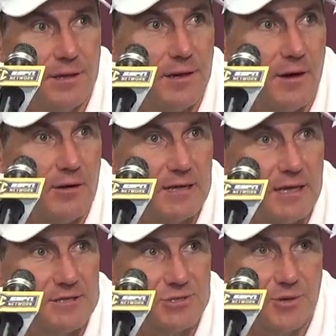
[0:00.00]
You know,
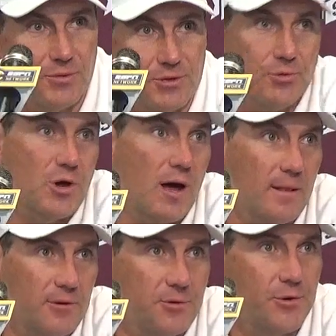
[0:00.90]
and so when you
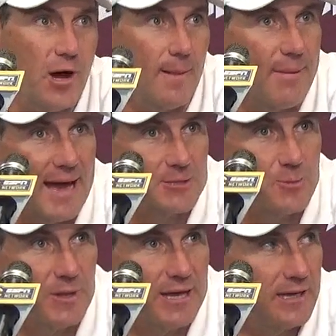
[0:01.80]
call a pass
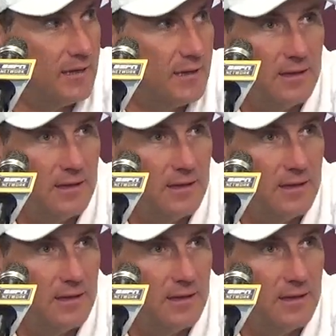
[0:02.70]
play